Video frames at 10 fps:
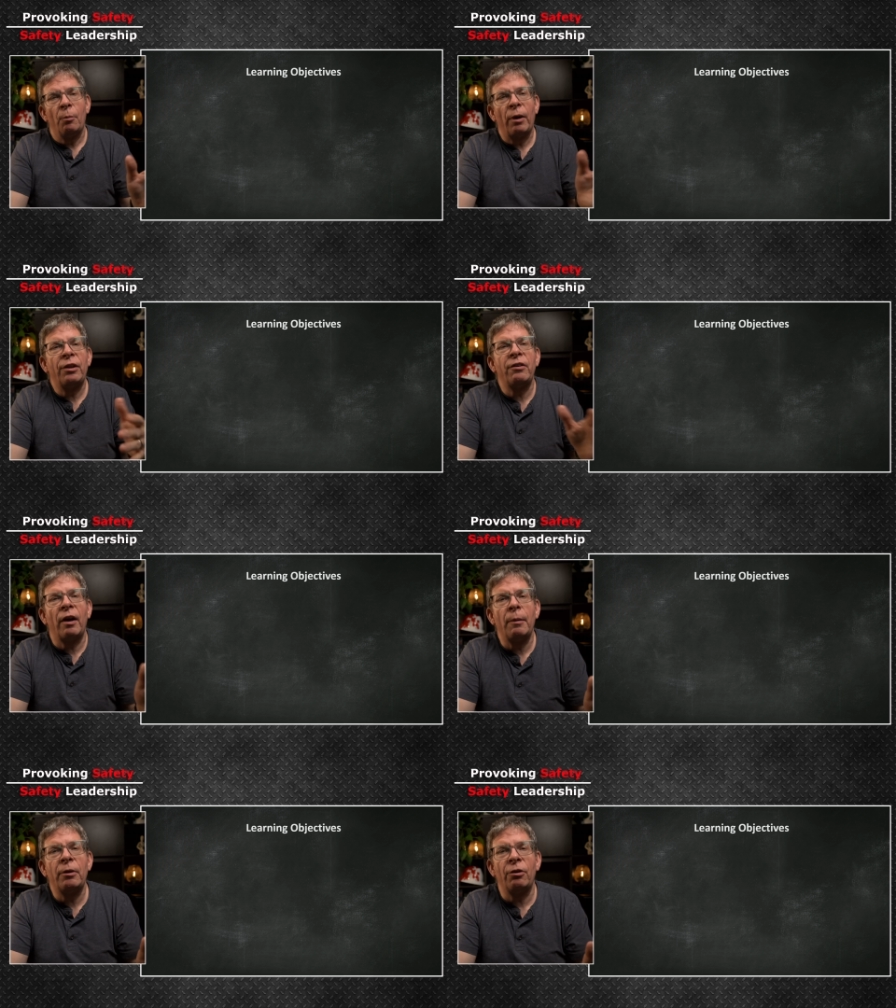by the
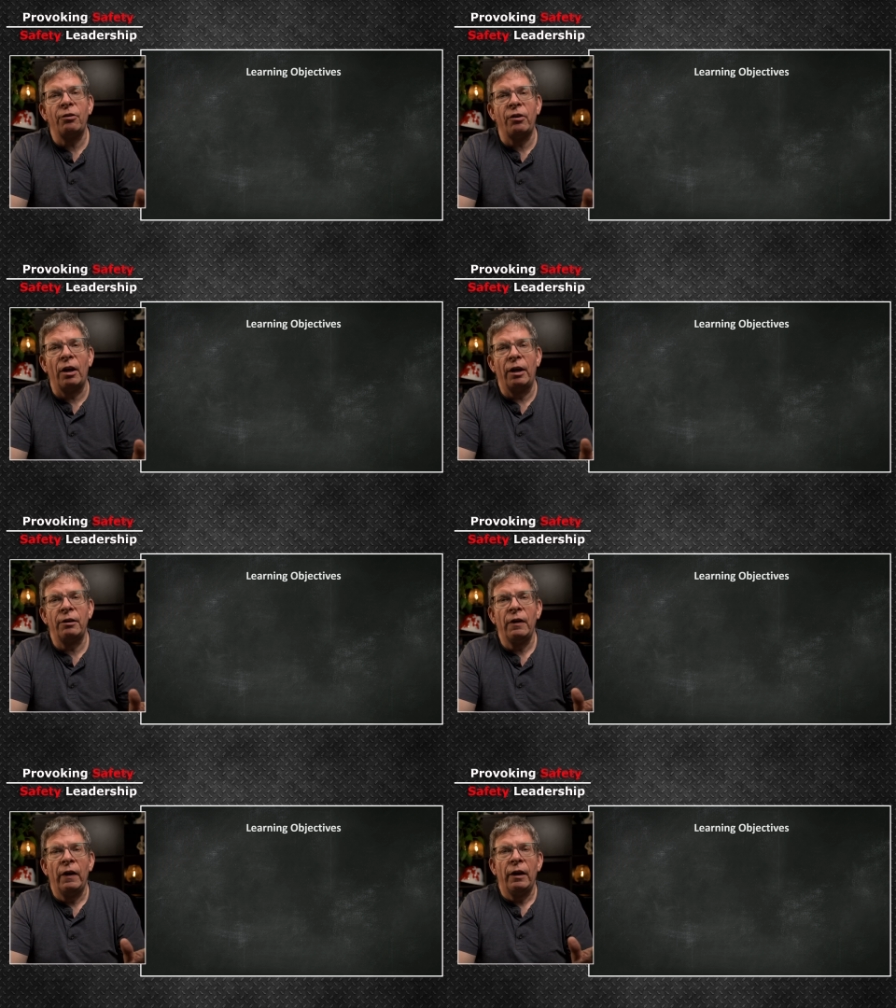time you're
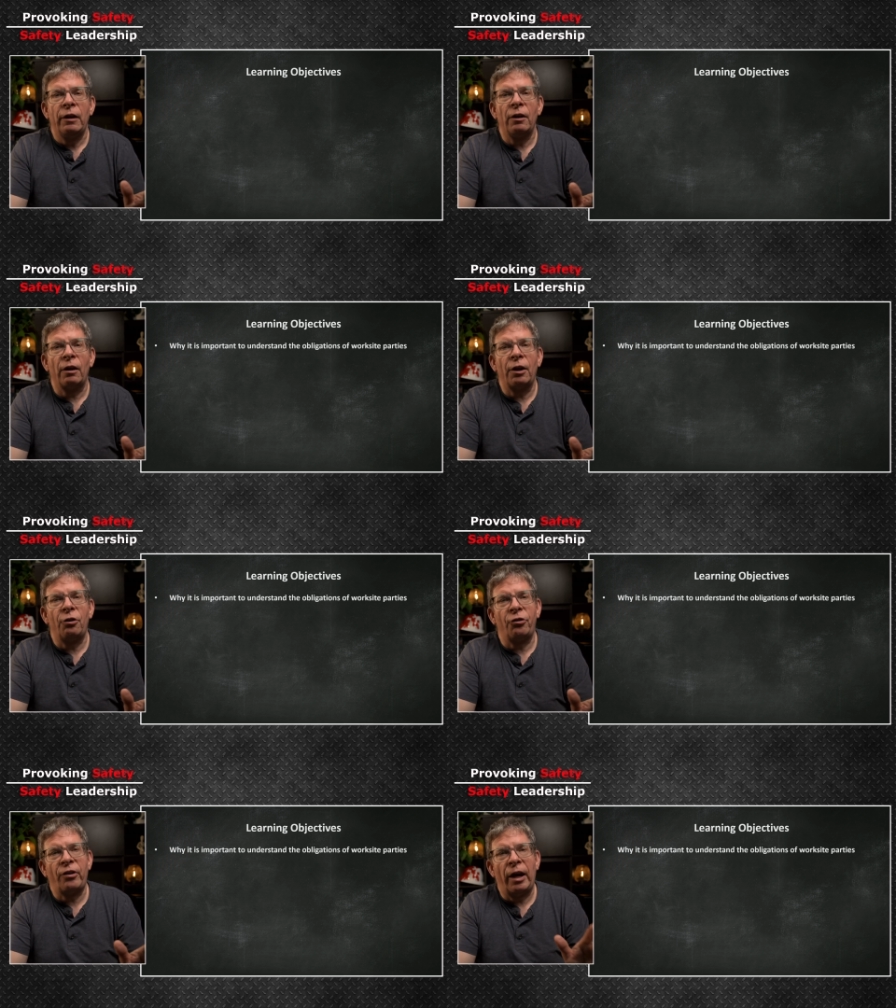done, you'll
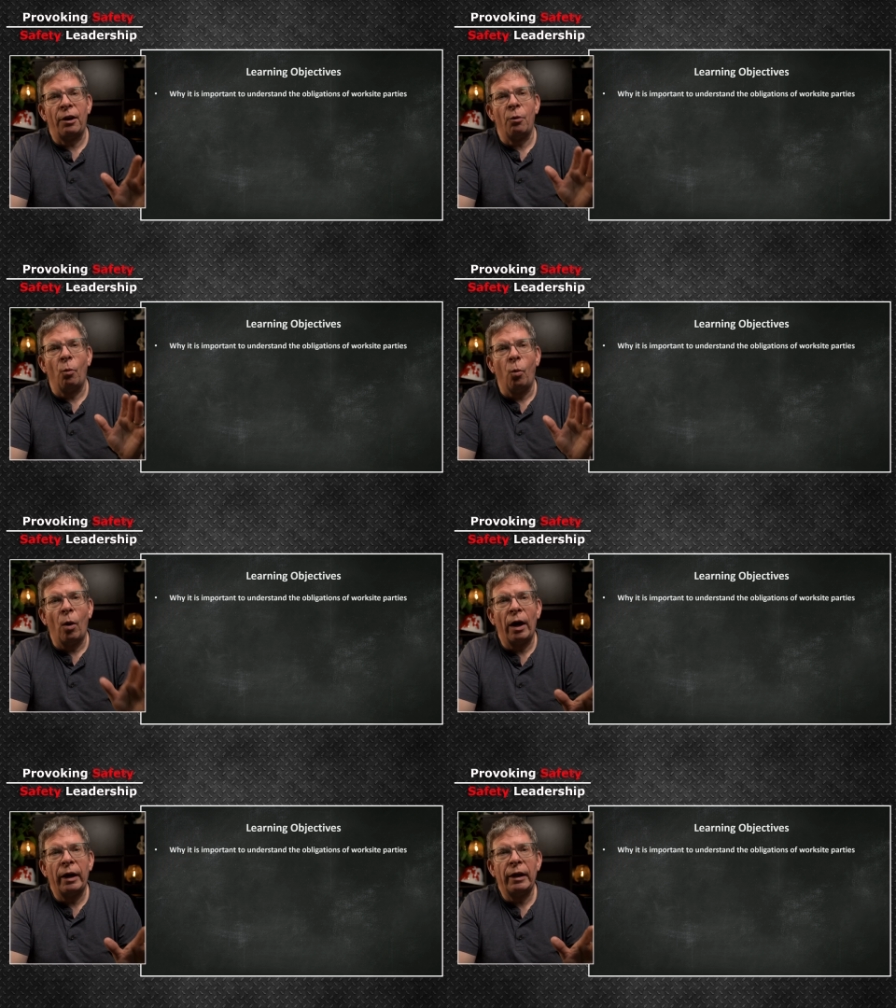understand
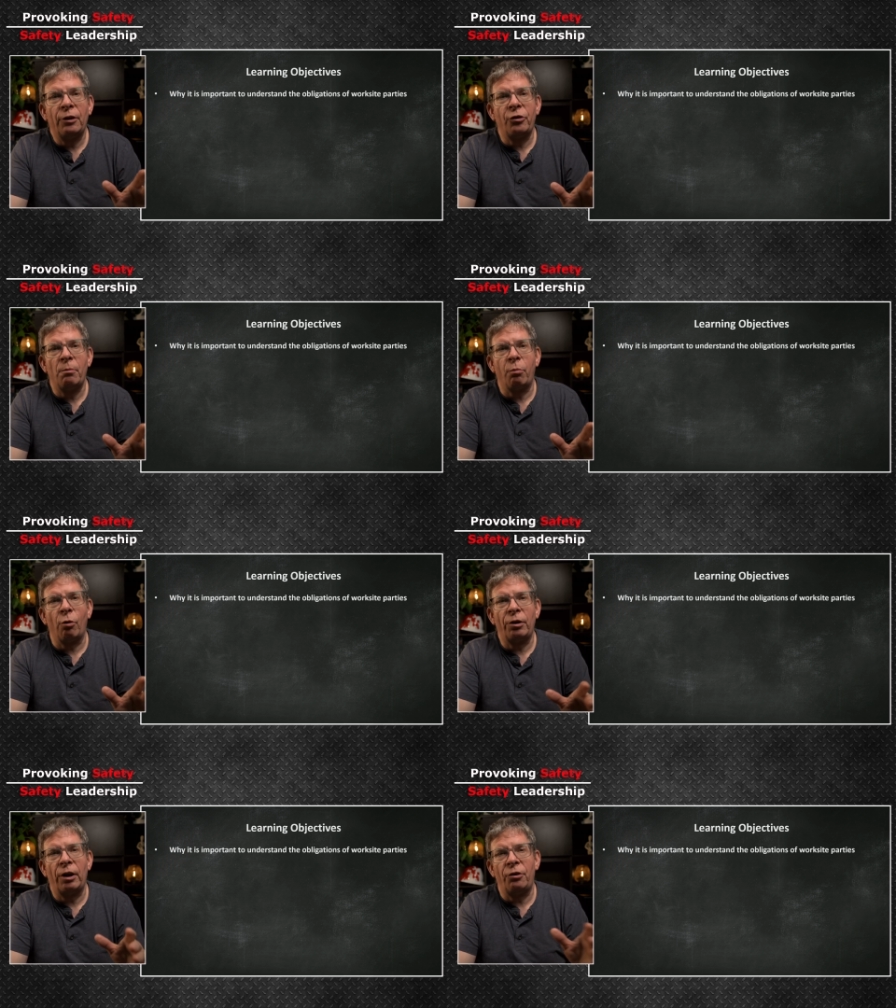why it's
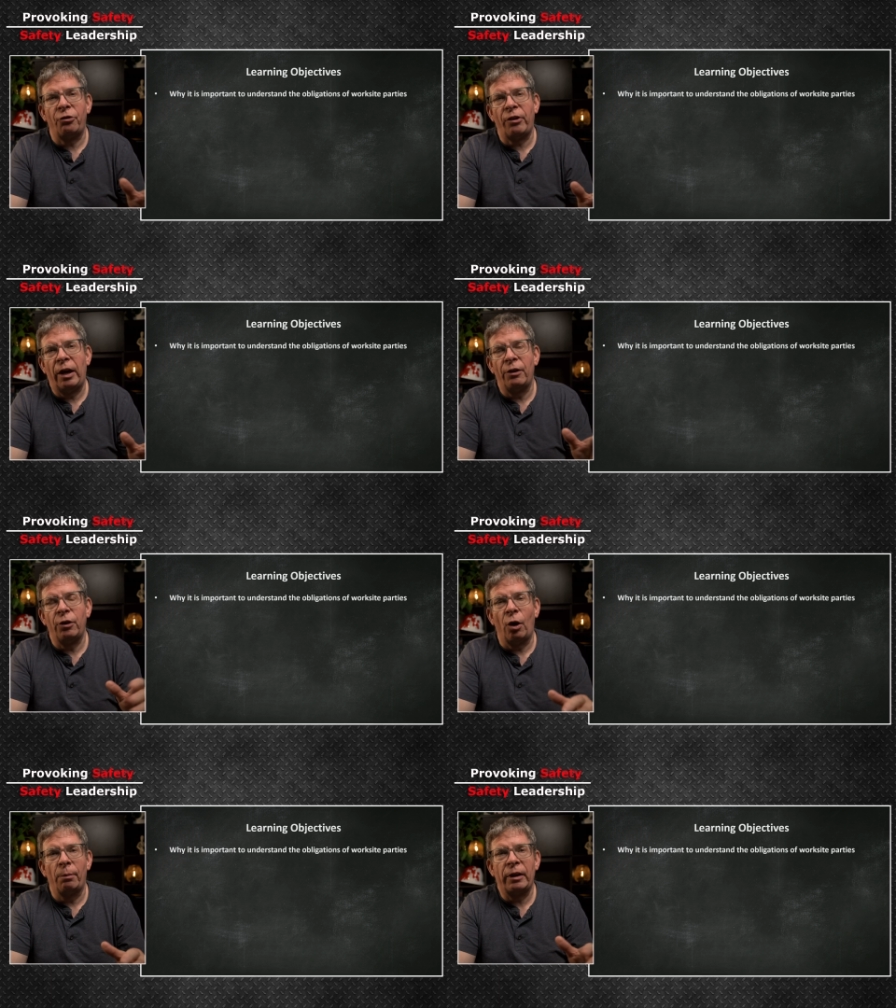important to understand
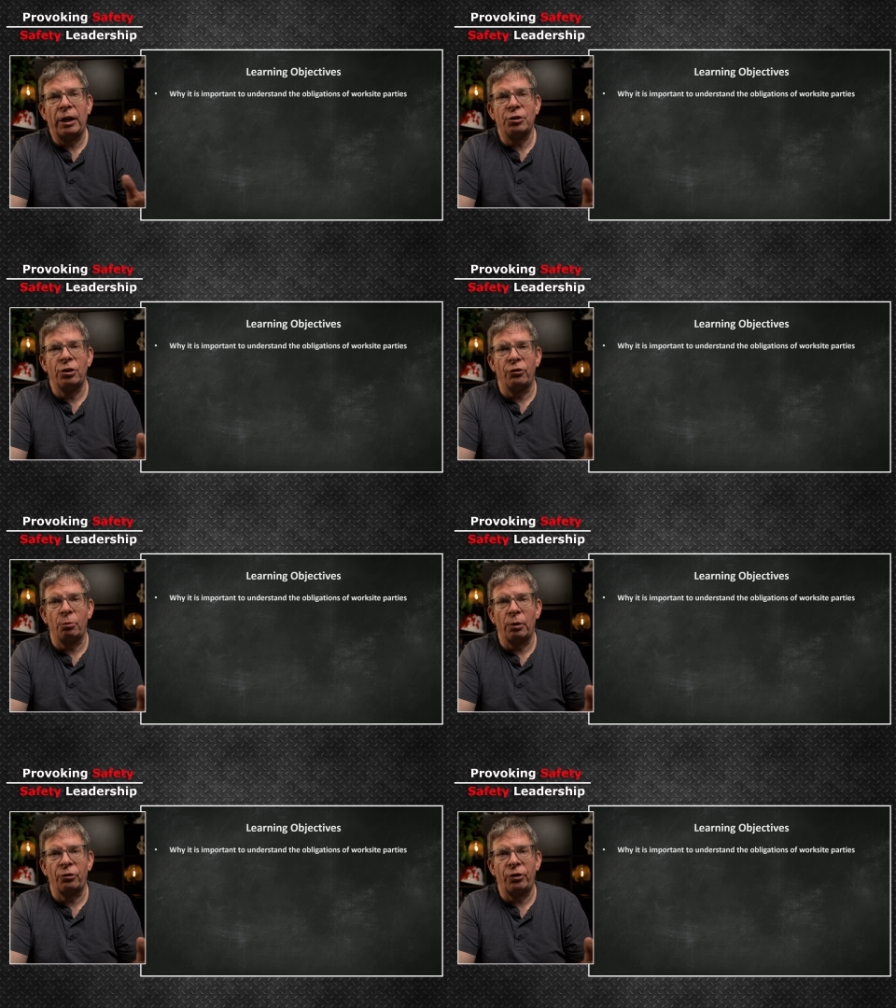the obligations
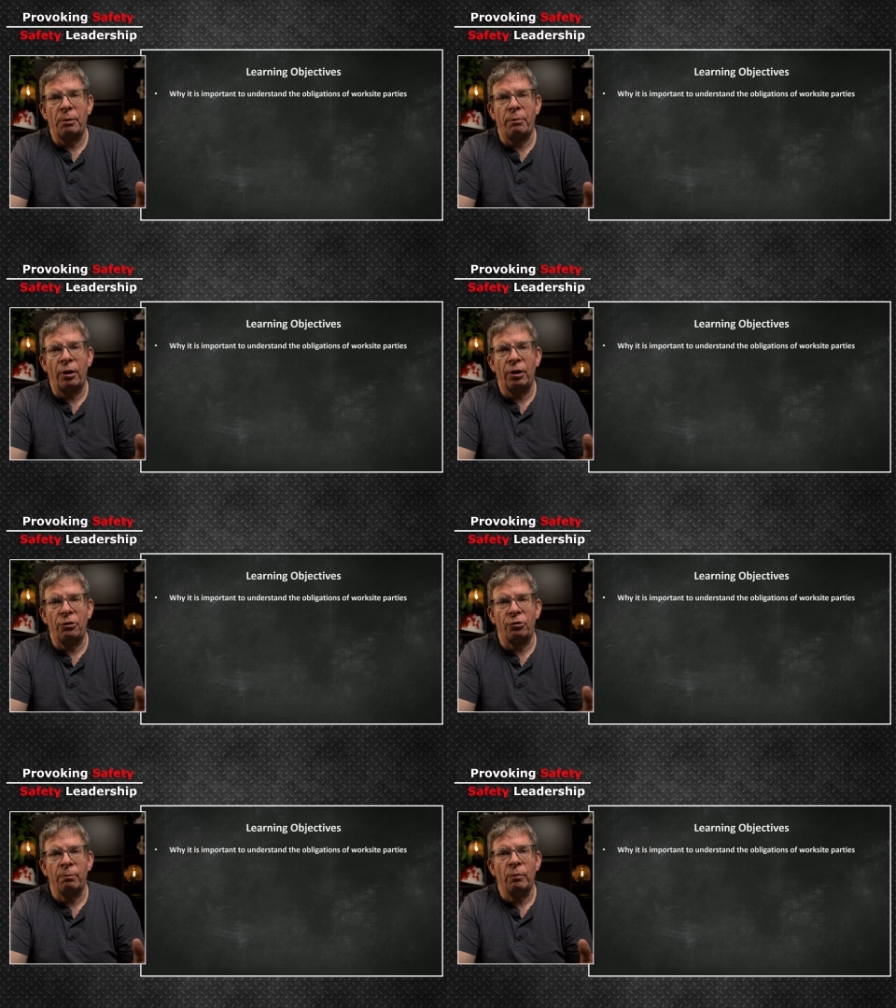of worksite
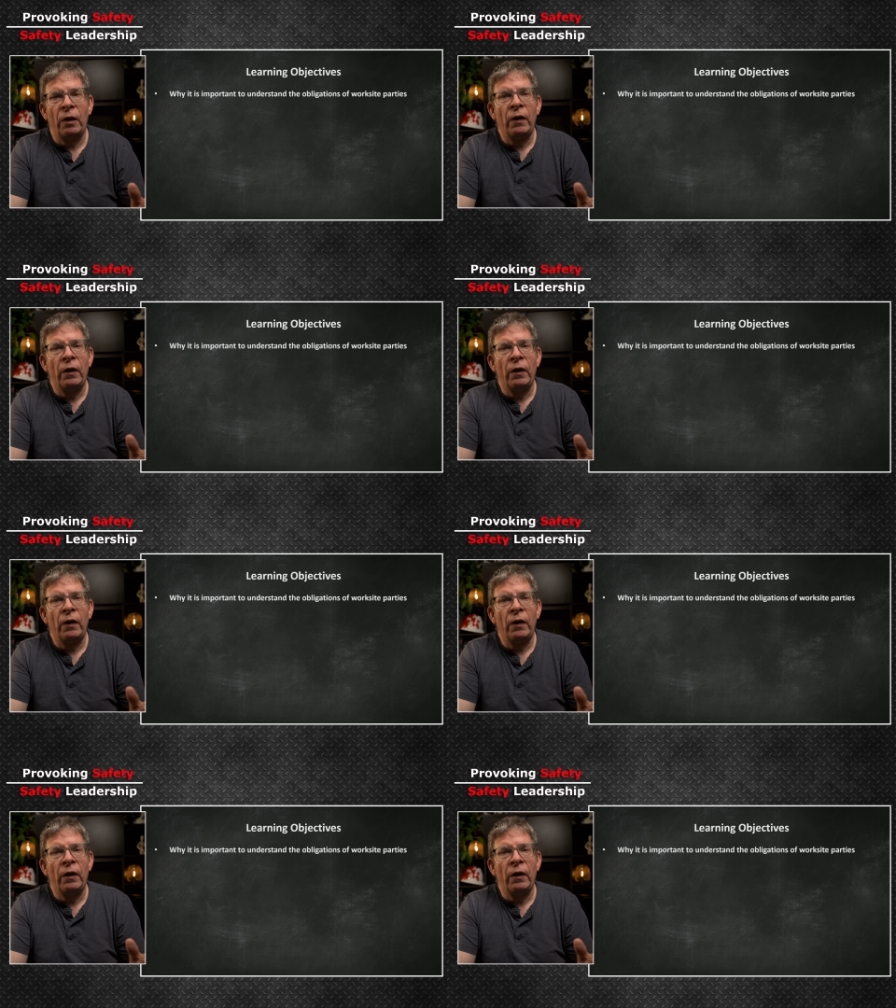parties.